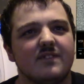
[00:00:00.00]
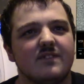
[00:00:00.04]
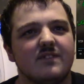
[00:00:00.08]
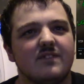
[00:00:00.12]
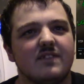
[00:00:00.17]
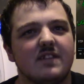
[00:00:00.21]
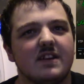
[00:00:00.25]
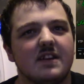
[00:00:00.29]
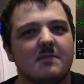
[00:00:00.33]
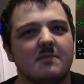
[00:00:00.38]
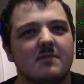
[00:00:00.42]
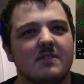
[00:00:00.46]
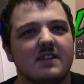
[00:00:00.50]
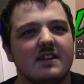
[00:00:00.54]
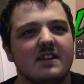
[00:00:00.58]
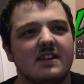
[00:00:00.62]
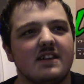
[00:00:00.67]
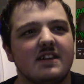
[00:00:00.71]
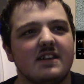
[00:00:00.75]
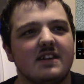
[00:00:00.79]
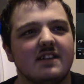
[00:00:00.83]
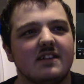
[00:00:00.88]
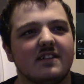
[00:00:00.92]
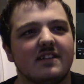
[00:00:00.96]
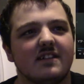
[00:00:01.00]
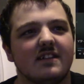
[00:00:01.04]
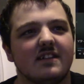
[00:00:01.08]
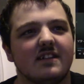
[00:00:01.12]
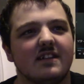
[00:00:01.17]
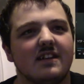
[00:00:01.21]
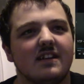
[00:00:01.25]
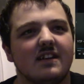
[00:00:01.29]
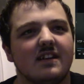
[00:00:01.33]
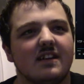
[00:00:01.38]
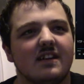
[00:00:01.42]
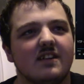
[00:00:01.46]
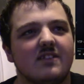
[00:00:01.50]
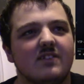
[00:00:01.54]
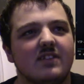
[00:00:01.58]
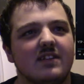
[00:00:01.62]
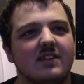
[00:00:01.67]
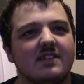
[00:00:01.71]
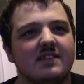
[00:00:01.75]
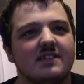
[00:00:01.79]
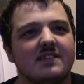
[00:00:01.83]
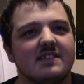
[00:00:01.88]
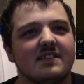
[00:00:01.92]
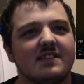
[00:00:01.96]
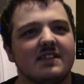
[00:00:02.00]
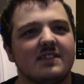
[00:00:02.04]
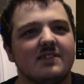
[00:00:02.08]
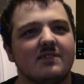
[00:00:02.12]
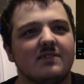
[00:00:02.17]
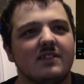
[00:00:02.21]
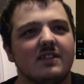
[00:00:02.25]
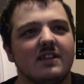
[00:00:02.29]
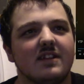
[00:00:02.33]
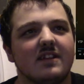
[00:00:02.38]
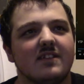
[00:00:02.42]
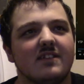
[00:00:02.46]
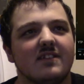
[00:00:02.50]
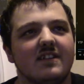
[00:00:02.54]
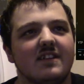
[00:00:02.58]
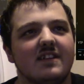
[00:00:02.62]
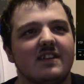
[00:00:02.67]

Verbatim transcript: frame right here. Where is it? Where'd it go?